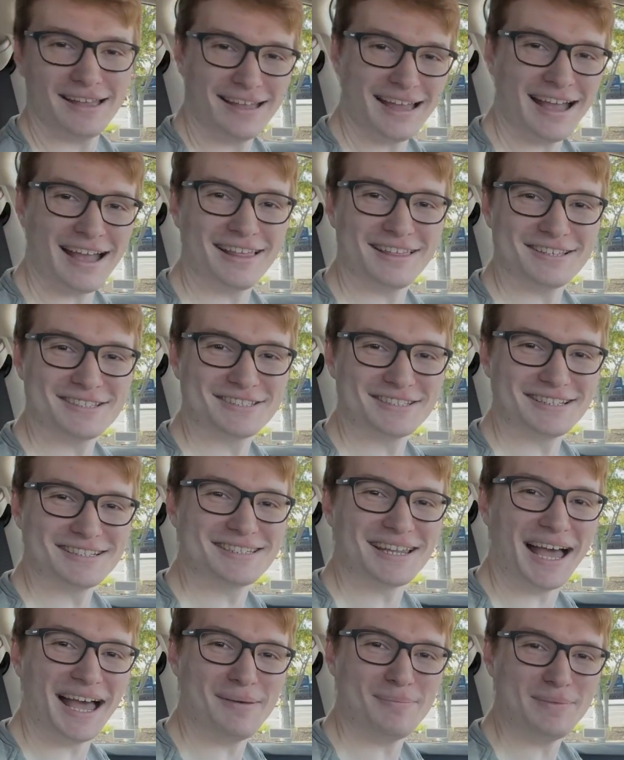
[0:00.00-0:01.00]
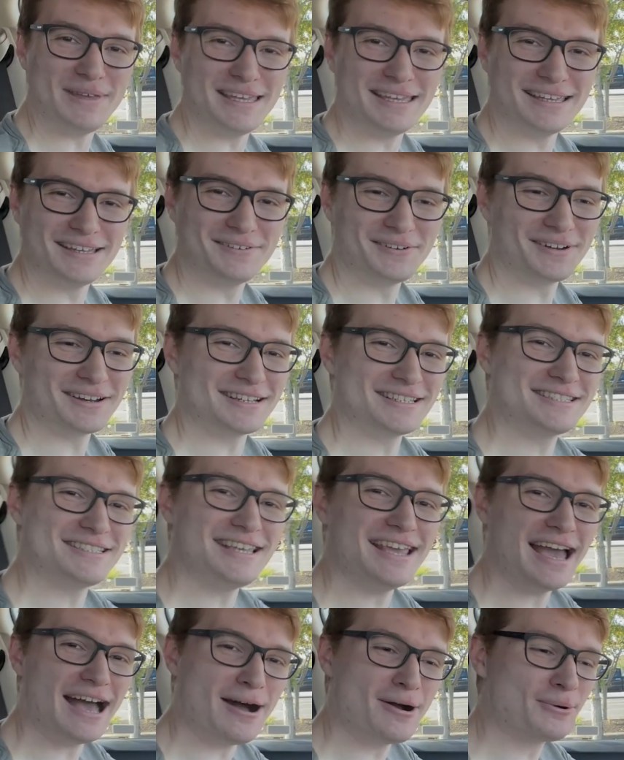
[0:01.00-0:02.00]
Allie's going to time me. We're going to
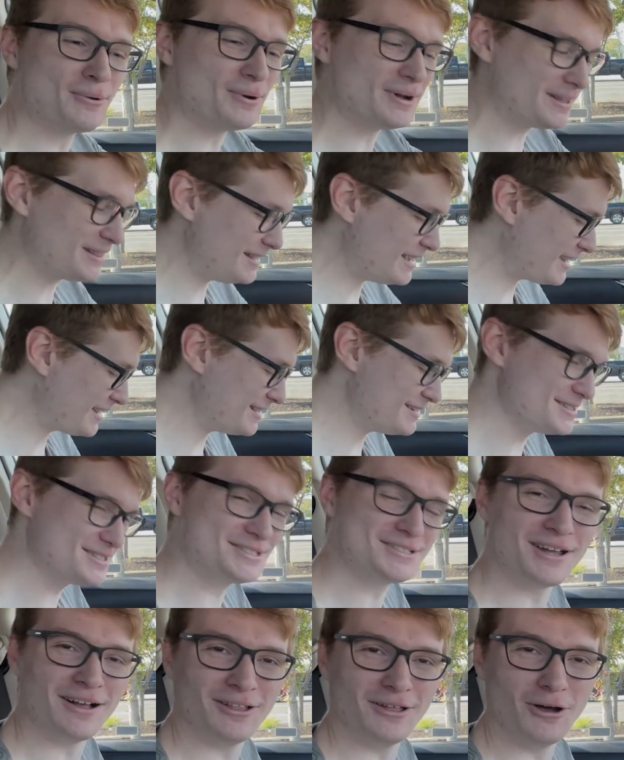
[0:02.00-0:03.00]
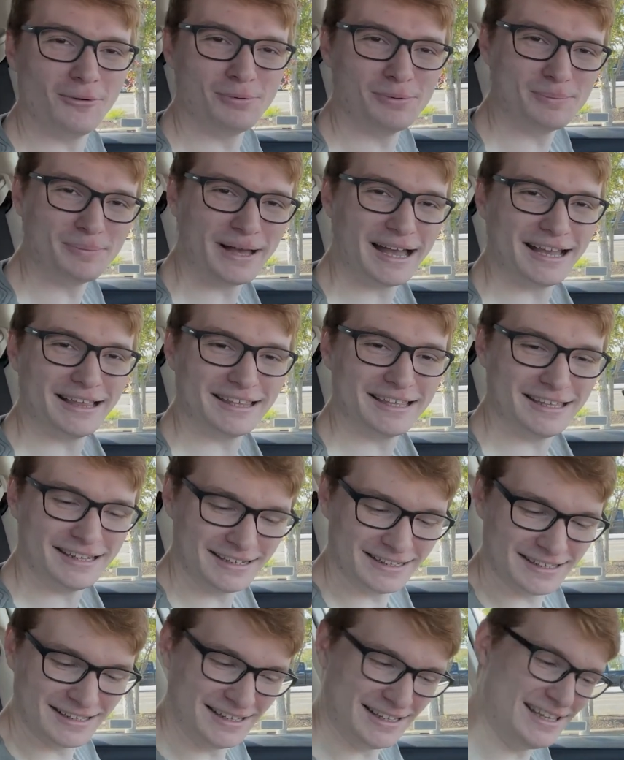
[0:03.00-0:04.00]
see how quickly I can install
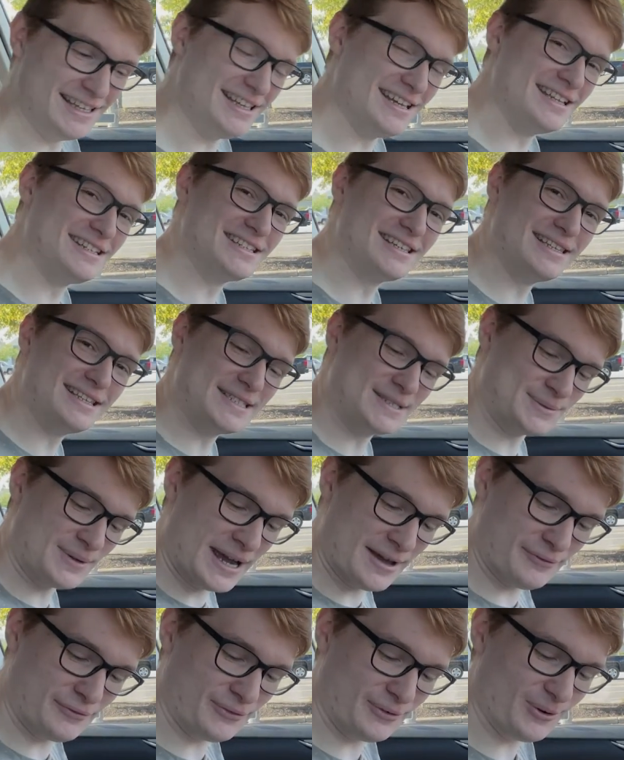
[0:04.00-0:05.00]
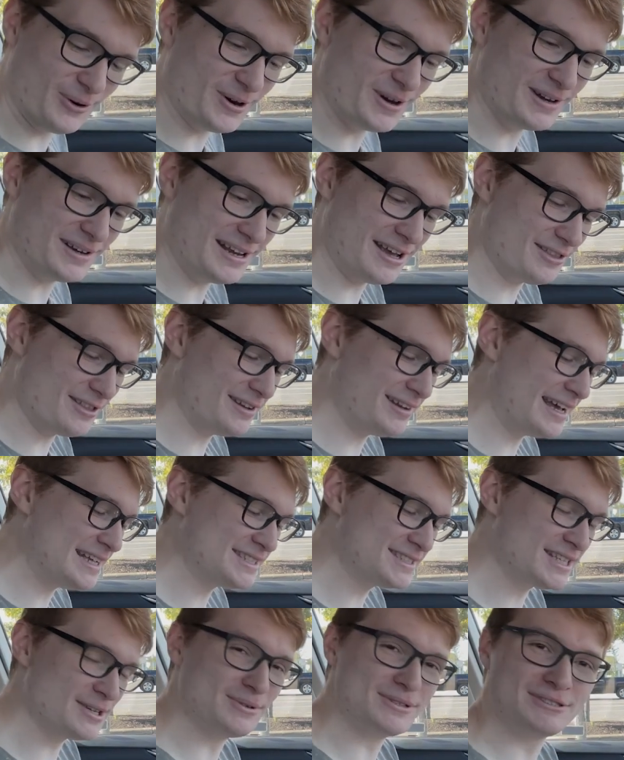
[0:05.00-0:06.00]
OpenPilot into this RAV four. Now the
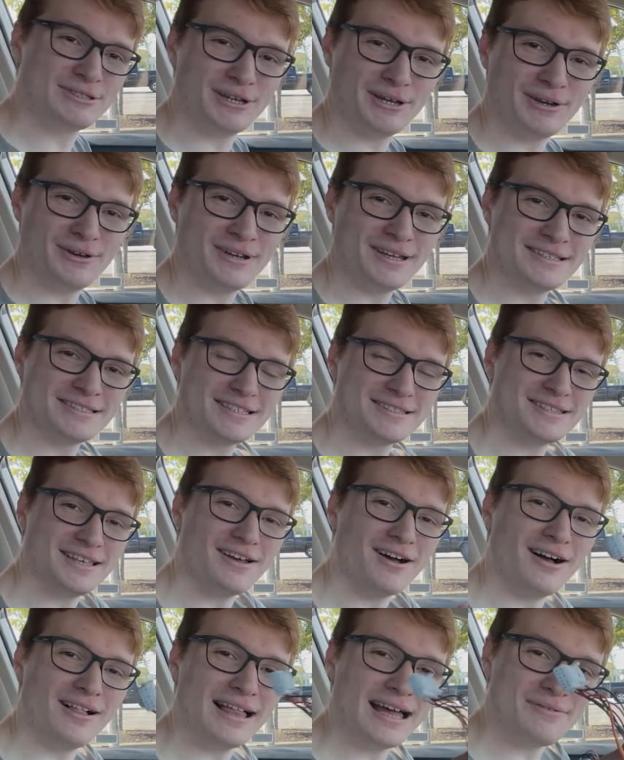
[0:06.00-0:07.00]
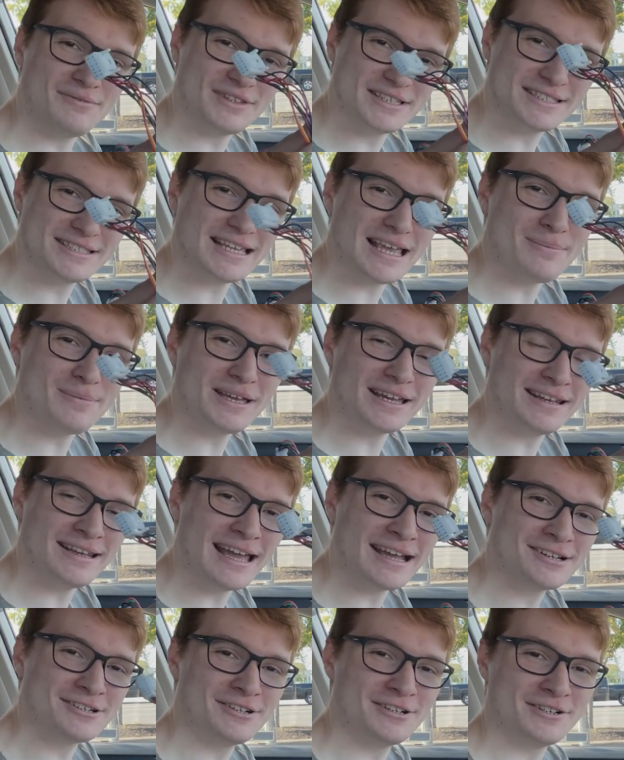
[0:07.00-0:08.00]
nice thing with Toyotas is they all have the same
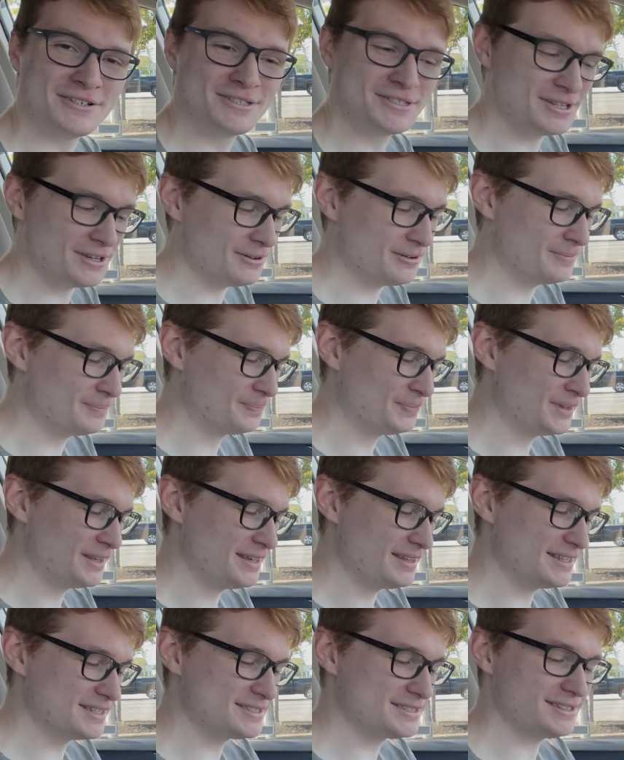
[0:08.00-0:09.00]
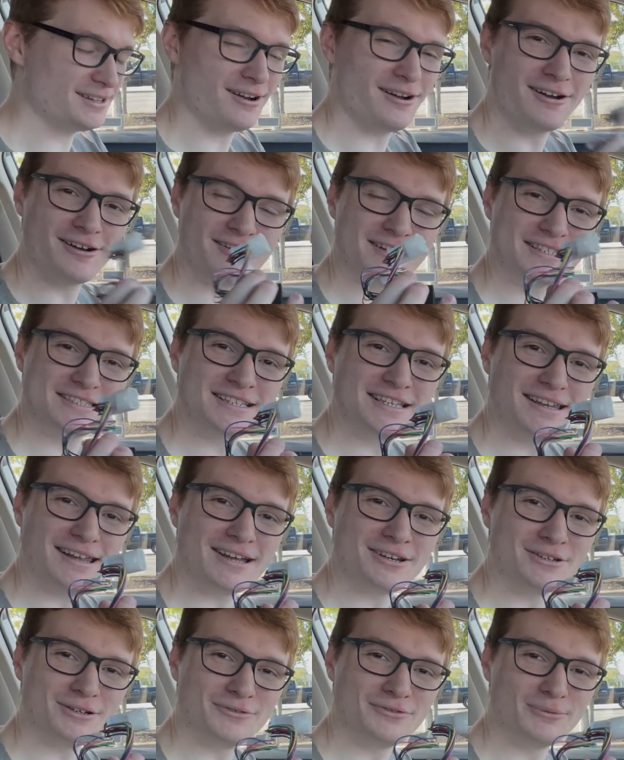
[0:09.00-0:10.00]
connector, so this is a harness
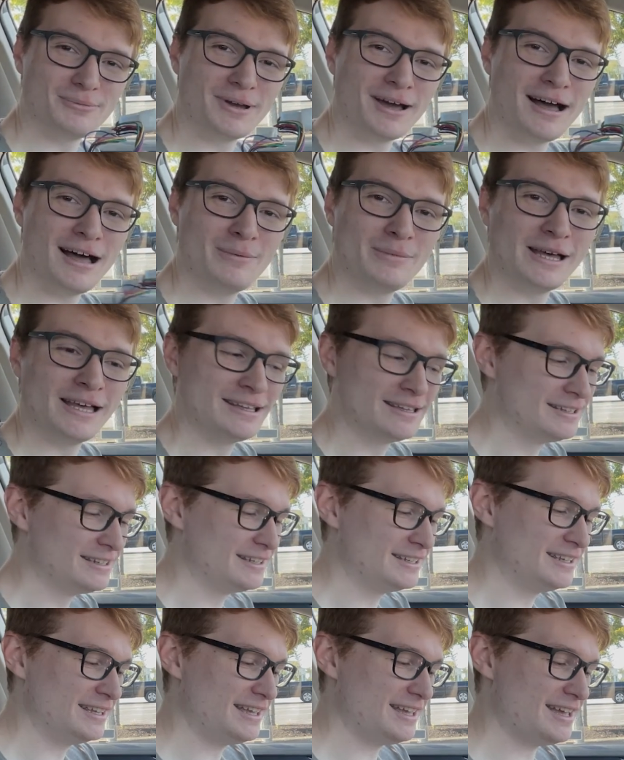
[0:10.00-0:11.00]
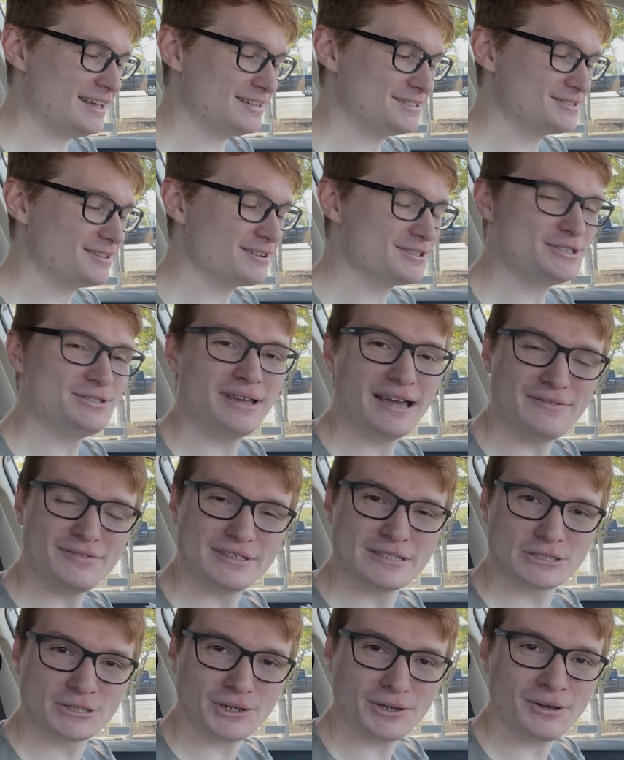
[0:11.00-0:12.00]
connector from Kama. And as long as you have
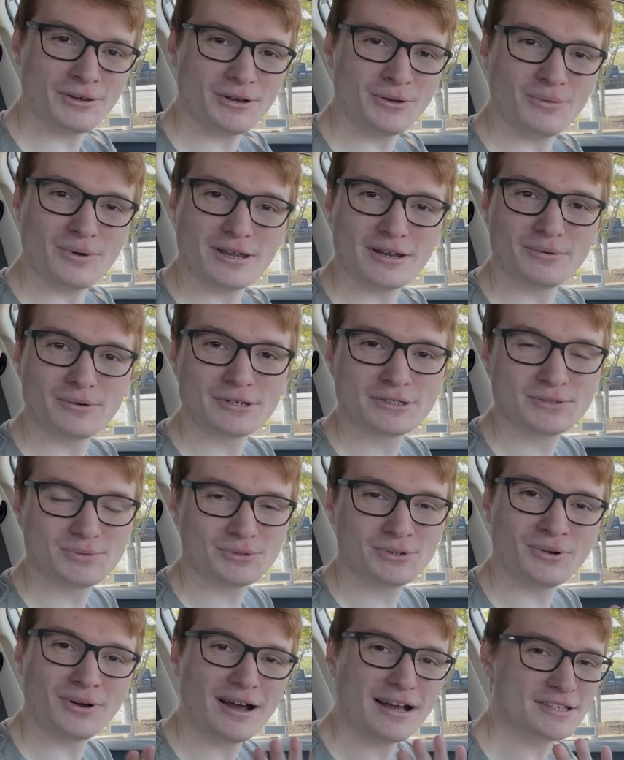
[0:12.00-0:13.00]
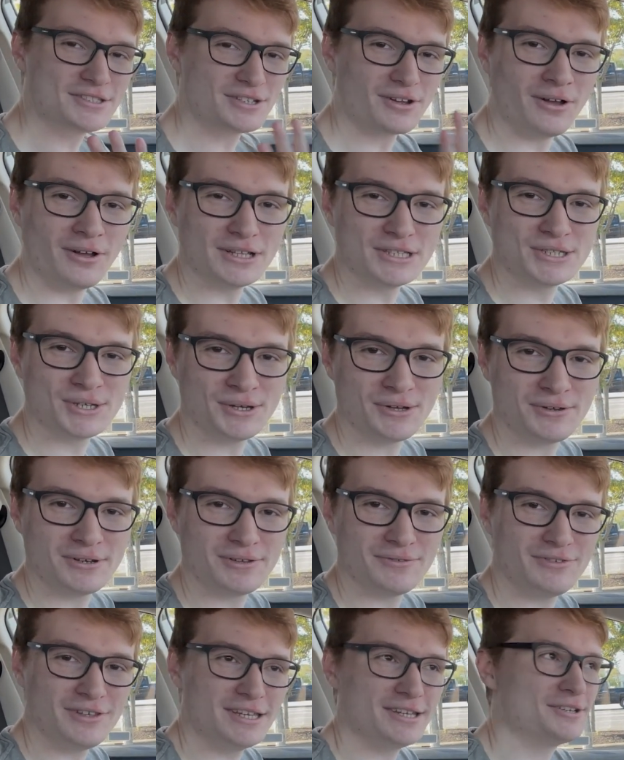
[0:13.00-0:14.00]
this Toyota one, it works across all
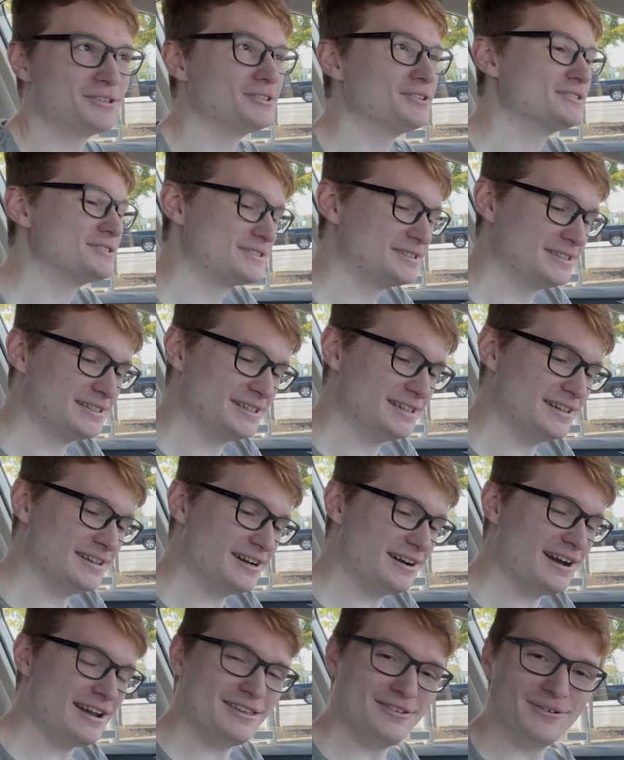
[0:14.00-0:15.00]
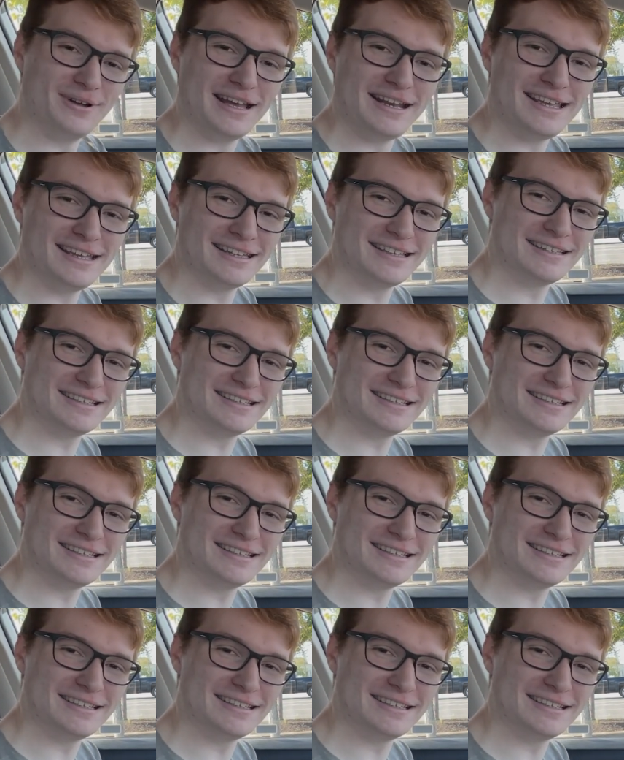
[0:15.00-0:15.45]
Toyota vehicles. All right, you ready?